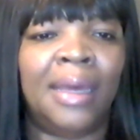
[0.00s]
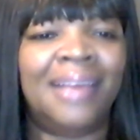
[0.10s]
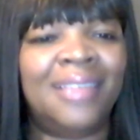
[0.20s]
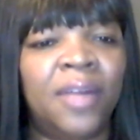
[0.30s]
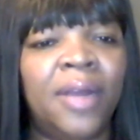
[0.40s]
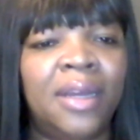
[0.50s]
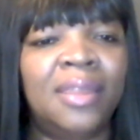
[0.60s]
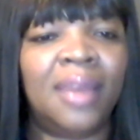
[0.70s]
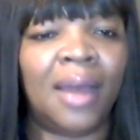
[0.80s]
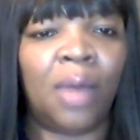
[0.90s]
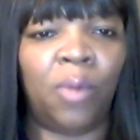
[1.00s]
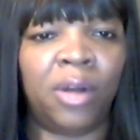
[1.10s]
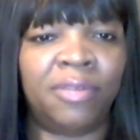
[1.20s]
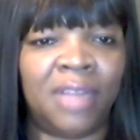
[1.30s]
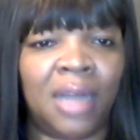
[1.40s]
is there anything I
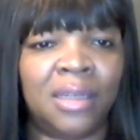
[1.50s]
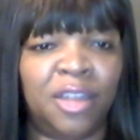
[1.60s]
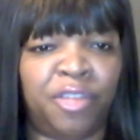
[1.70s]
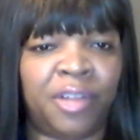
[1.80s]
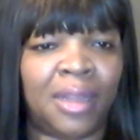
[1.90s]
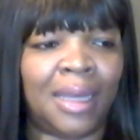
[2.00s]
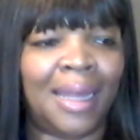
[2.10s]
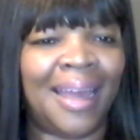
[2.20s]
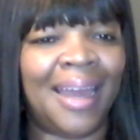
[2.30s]
would have done differently?